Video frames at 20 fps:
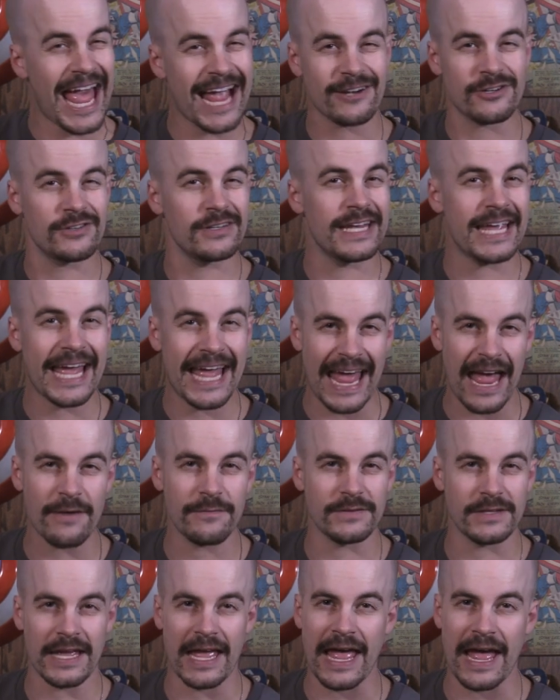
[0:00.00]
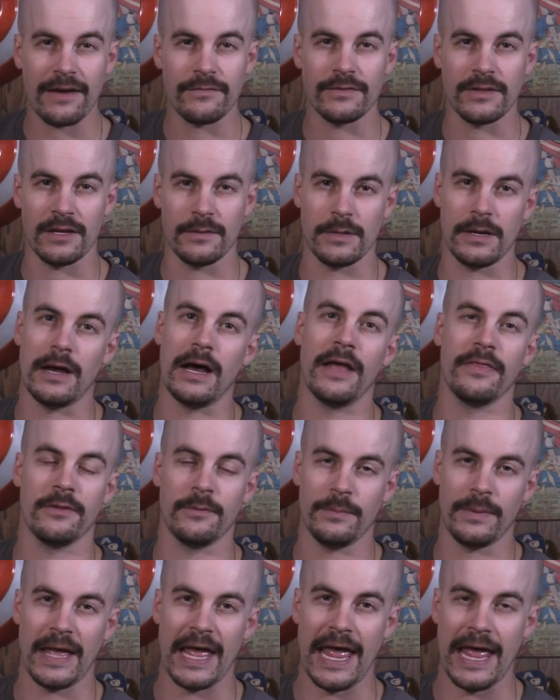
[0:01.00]
actually have to have them on the
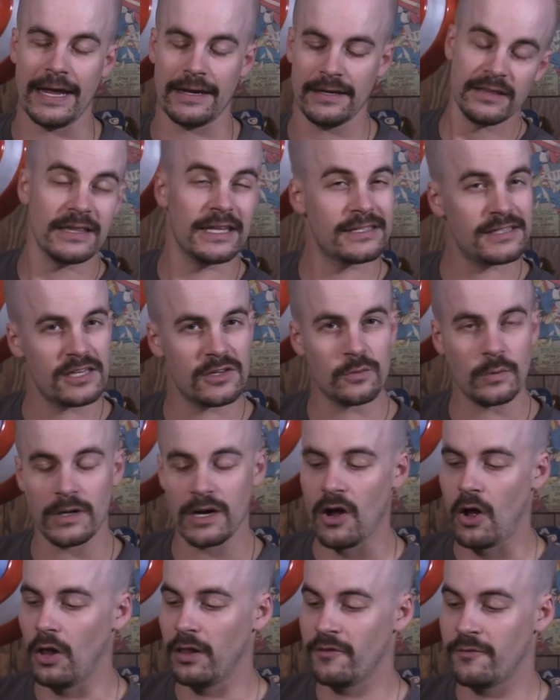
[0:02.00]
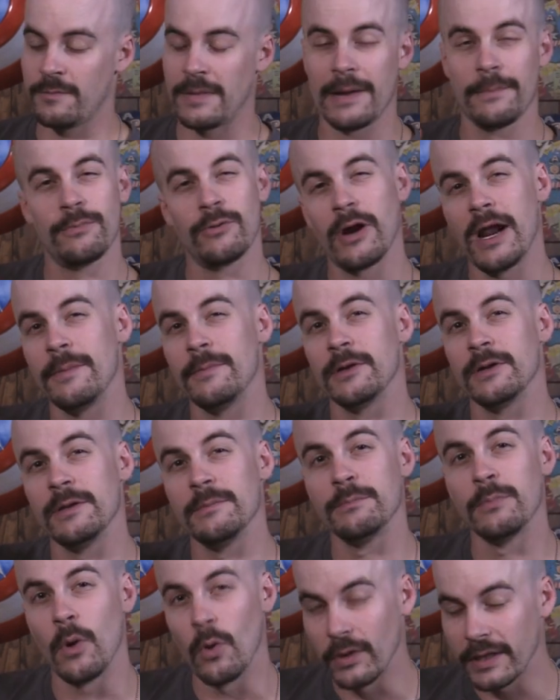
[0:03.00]
bag. This is where all of my primary
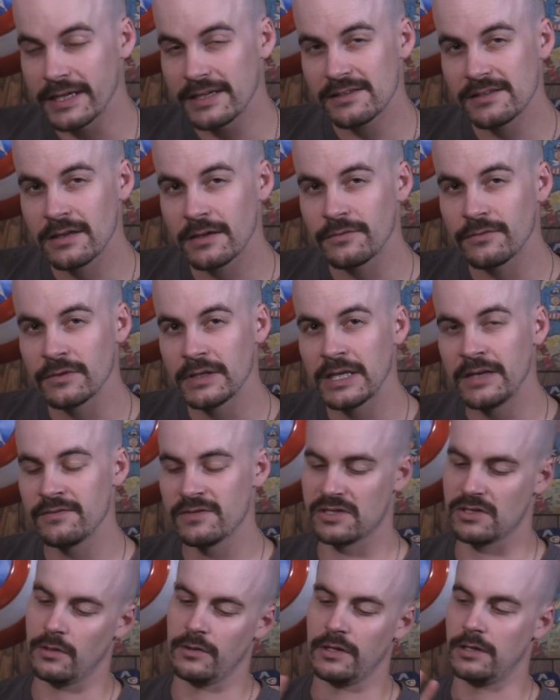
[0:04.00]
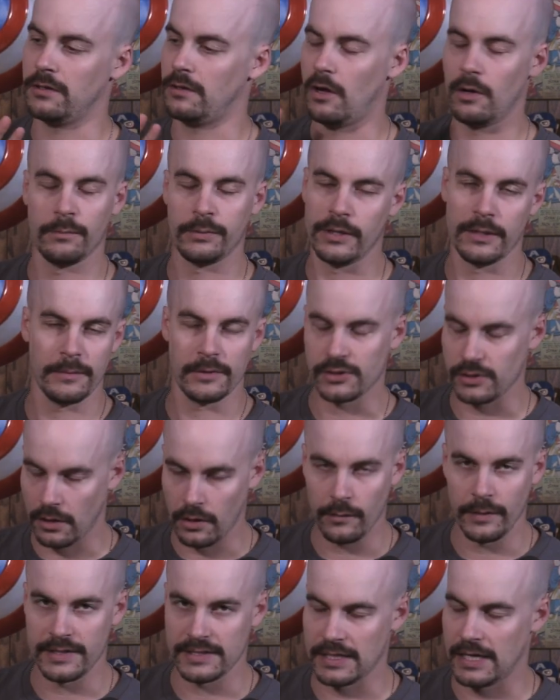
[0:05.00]
bowling stuff lives, so they're all pretty much
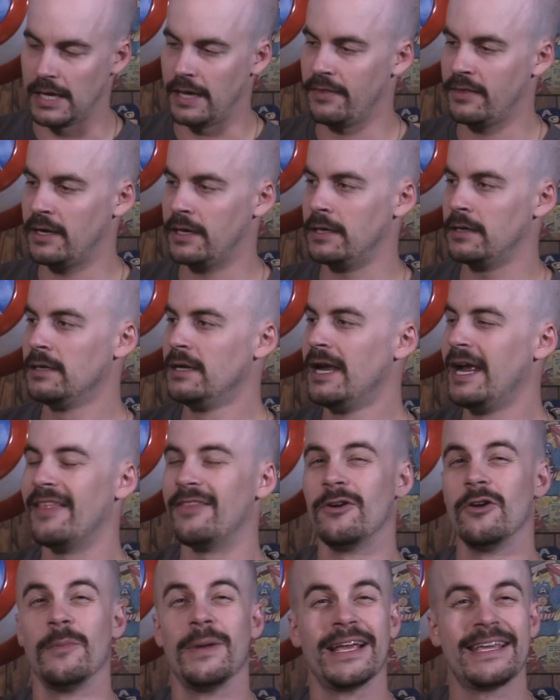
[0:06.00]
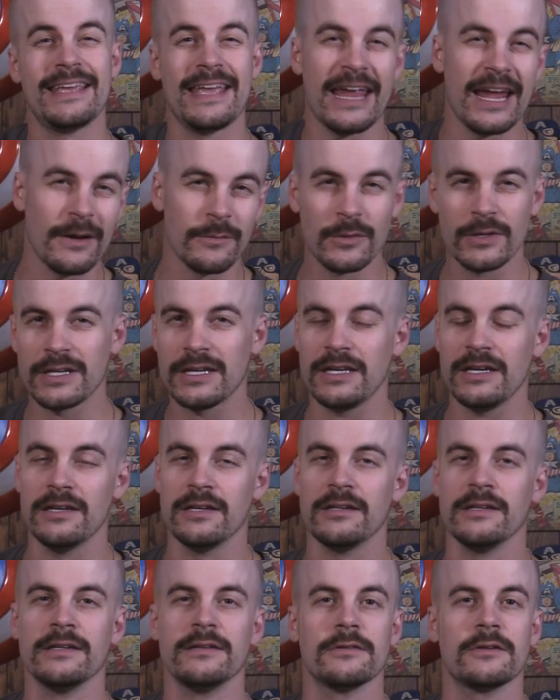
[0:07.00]
always on there. And then all my camera
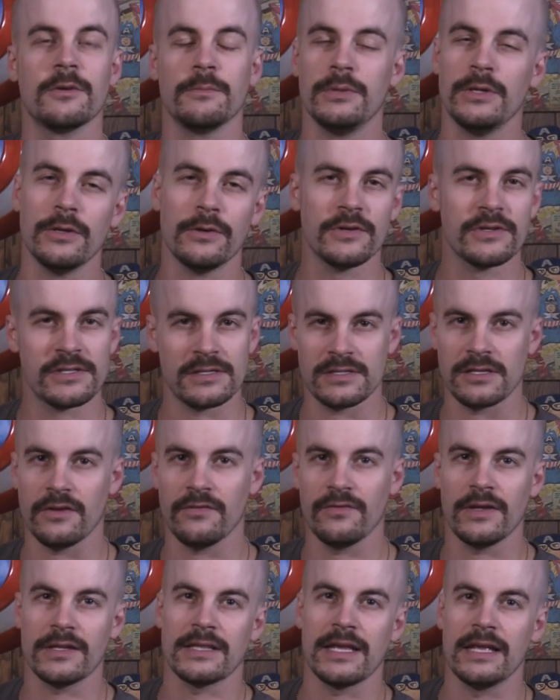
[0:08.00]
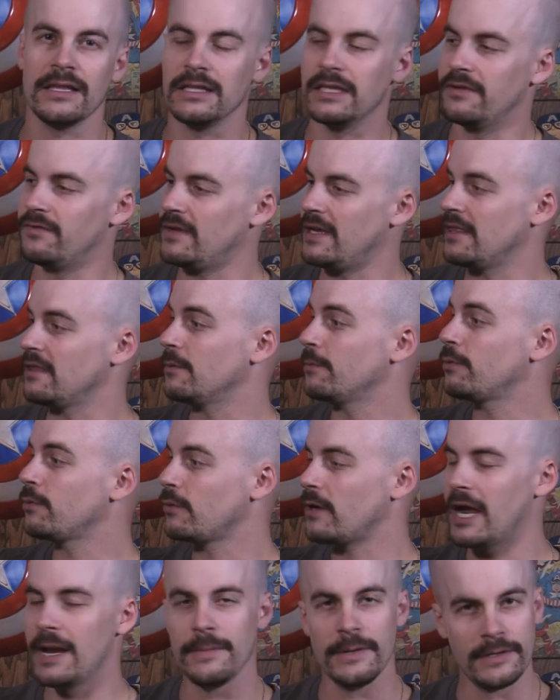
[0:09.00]
gear and computers and stuff like that live in the
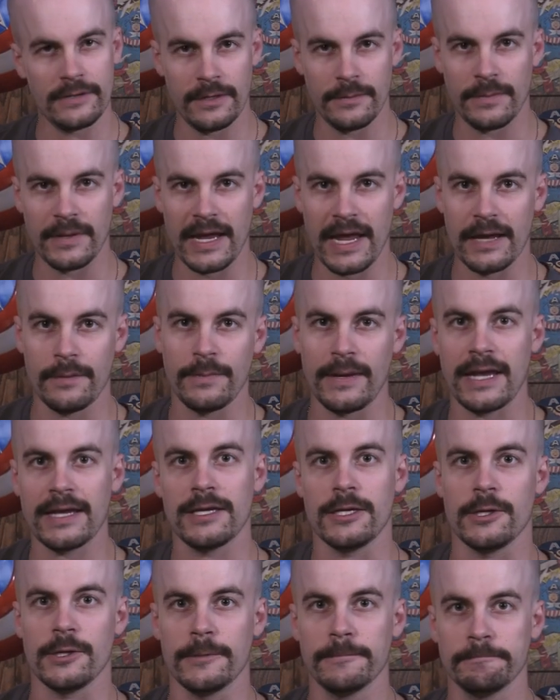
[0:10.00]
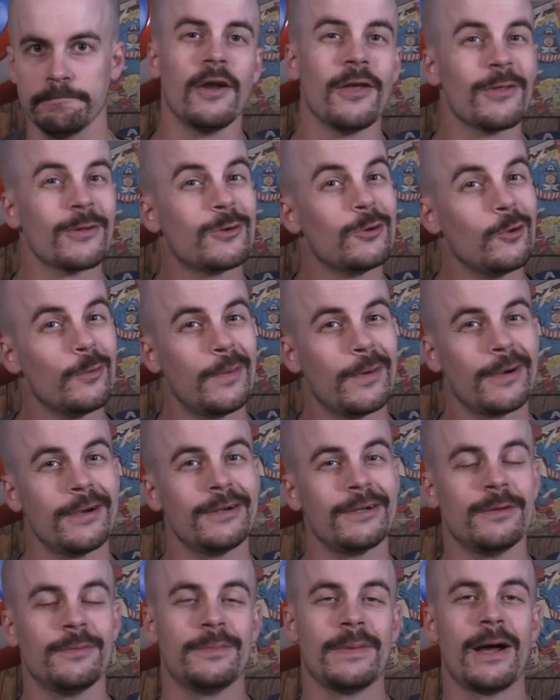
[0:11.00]
primary bag back here. Another cool
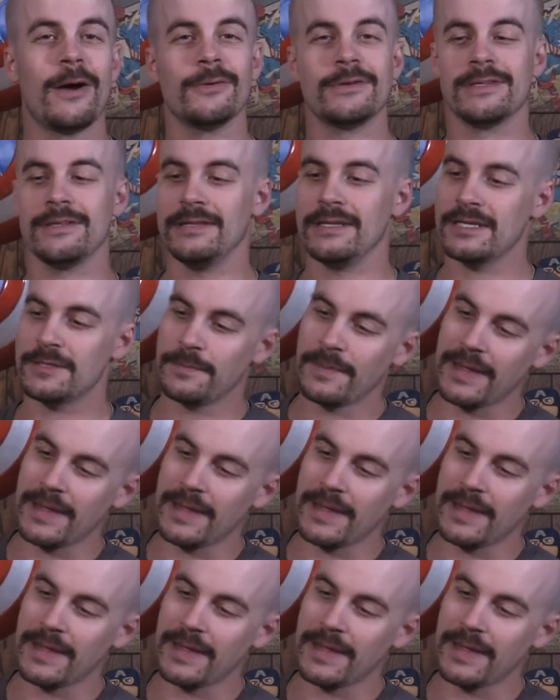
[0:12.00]
part about this